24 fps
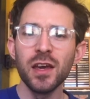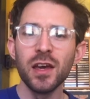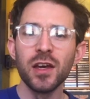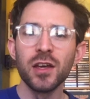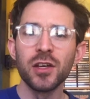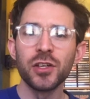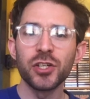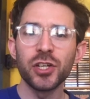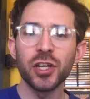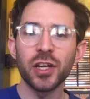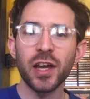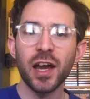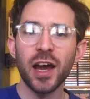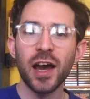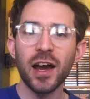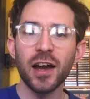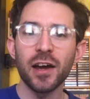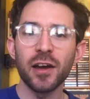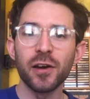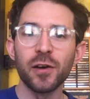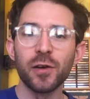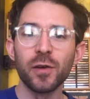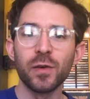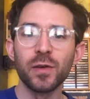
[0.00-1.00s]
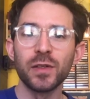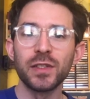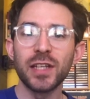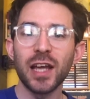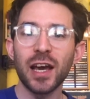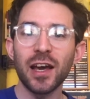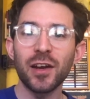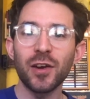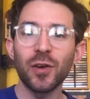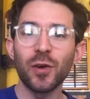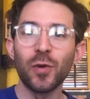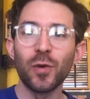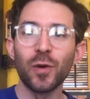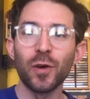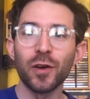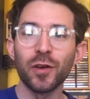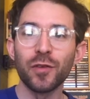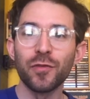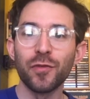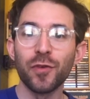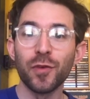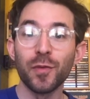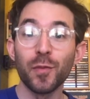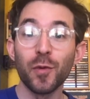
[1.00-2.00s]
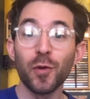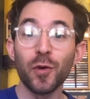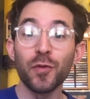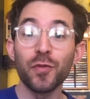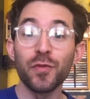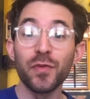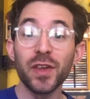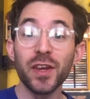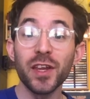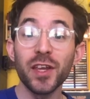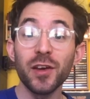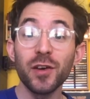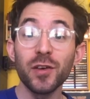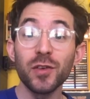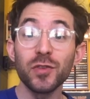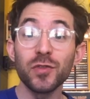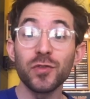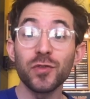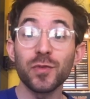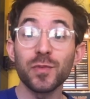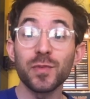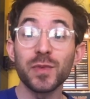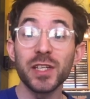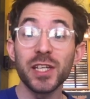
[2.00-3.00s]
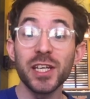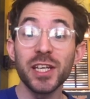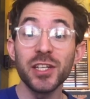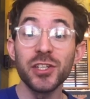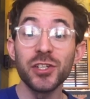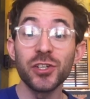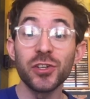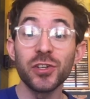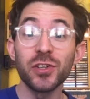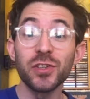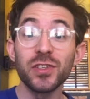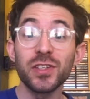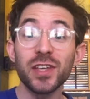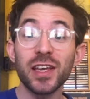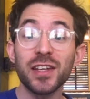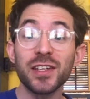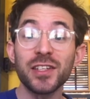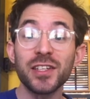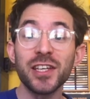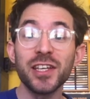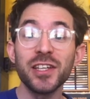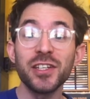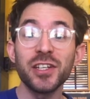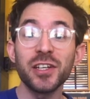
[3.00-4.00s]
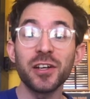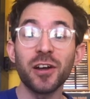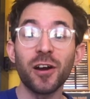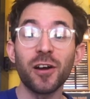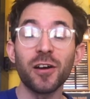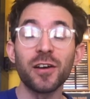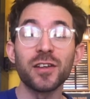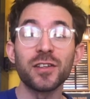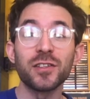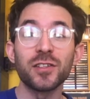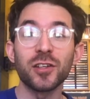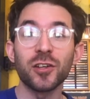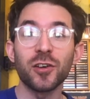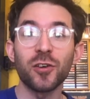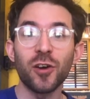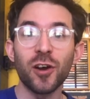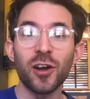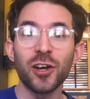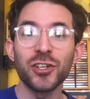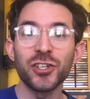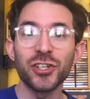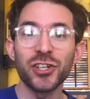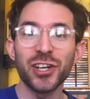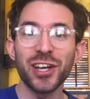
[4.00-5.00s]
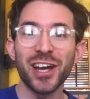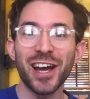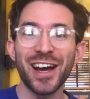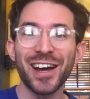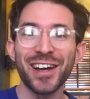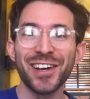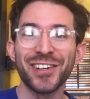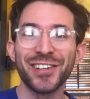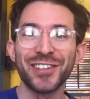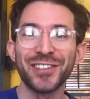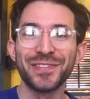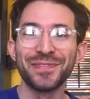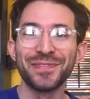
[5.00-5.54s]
Chicago.org for more videos from teachers and teaching artists across Chicago.